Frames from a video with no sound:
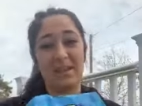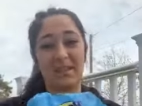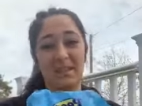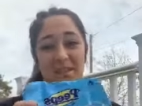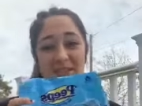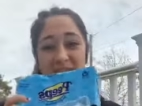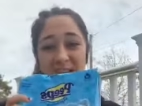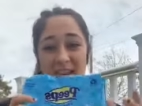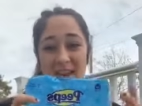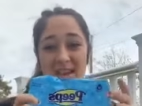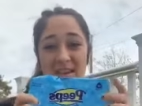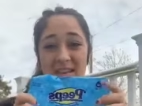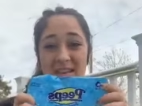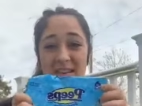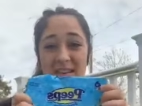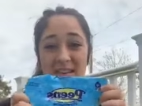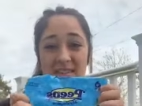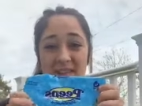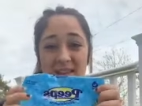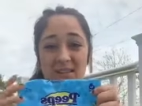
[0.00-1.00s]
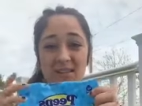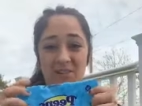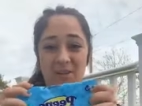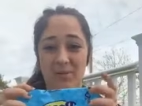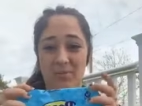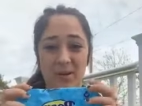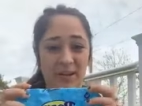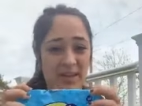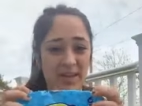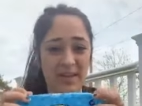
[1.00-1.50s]
Easter candy that the
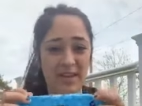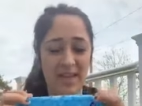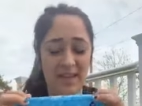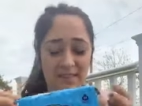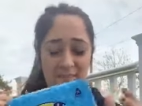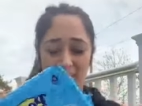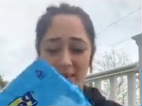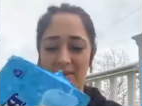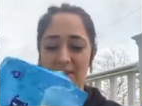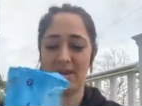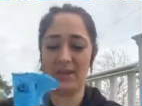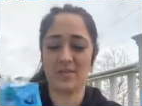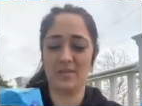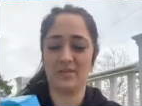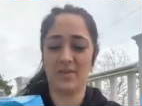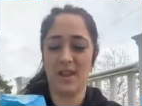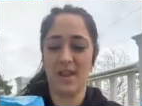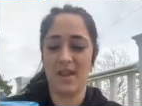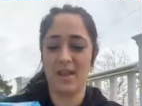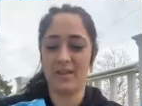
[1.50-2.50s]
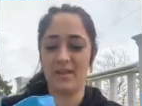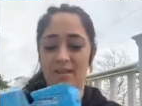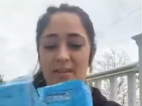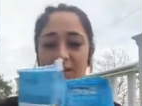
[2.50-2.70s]
Easter Bunny gave me the other day.